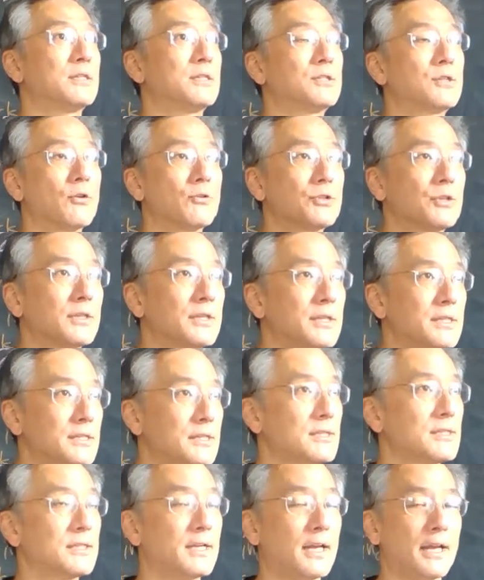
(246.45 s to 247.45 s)
Social
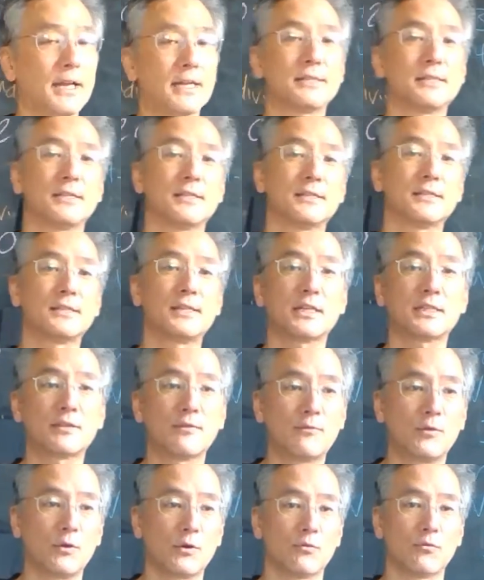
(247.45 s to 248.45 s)
distancing is the
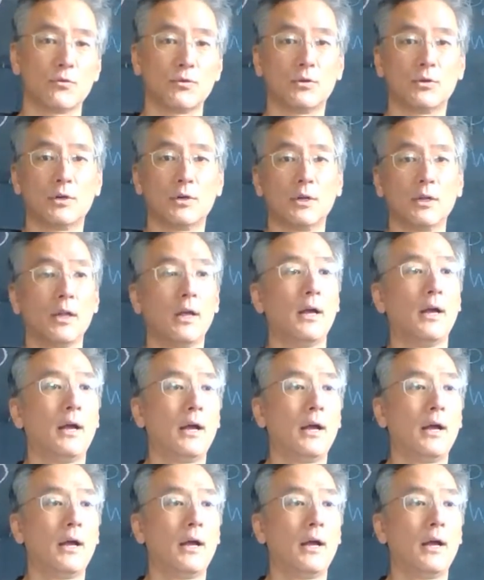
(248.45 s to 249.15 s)
6-foot rule,